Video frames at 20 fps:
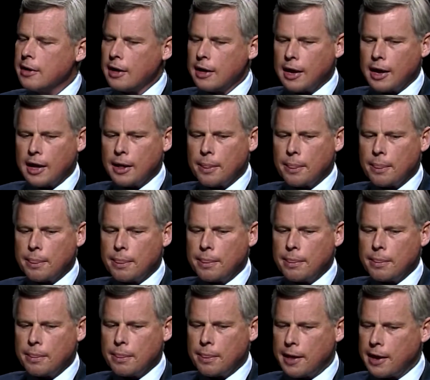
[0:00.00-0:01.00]
And
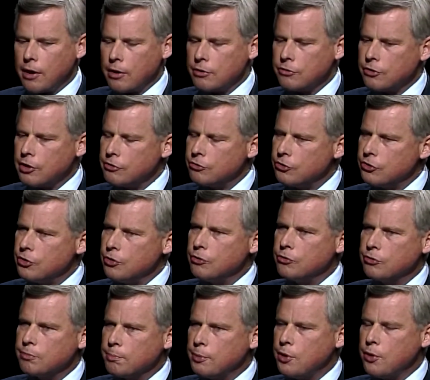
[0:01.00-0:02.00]
they're just too
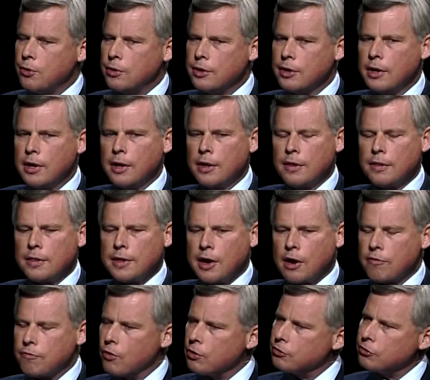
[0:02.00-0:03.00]
spooked. The Air
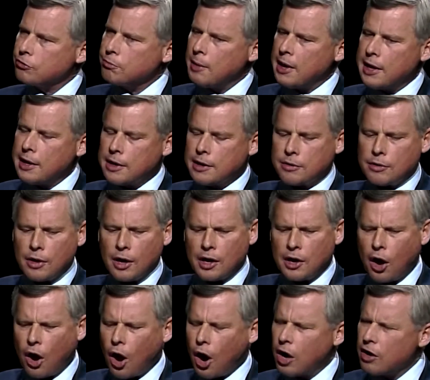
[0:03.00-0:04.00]
Force has made an
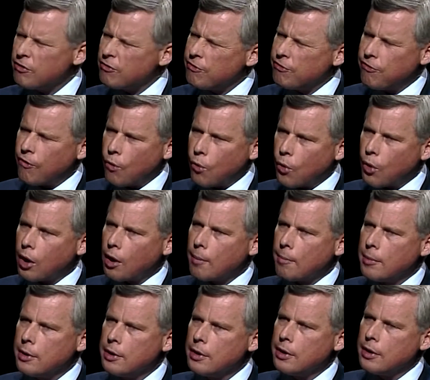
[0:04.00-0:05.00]
art form
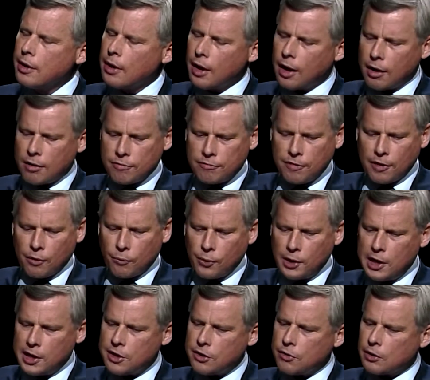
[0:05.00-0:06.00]
of
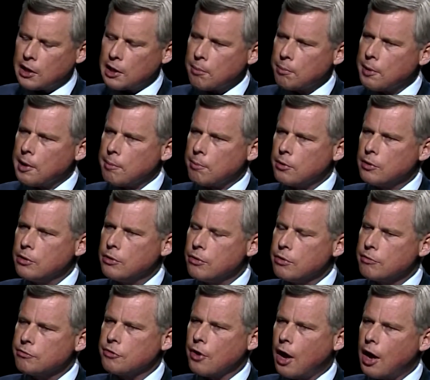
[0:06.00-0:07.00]
ridiculing people who
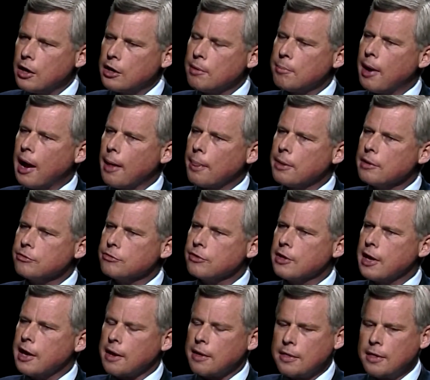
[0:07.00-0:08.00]
have talked about this
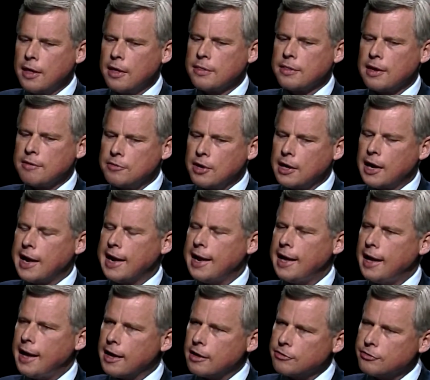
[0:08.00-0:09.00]
thing. They've done an
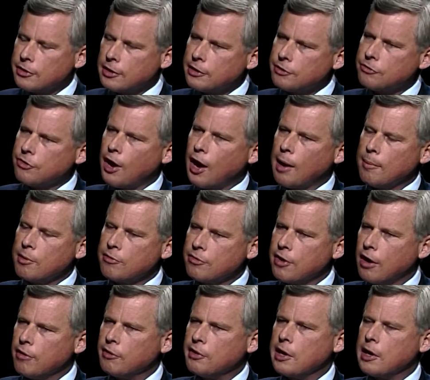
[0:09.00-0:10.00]
excellent job of
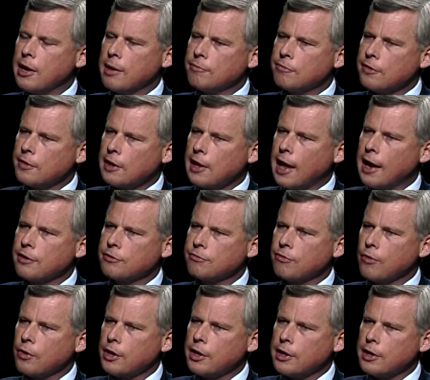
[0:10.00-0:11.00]
covering it up for the last
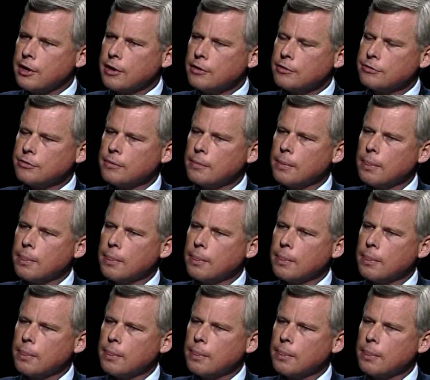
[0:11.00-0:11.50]
40 years.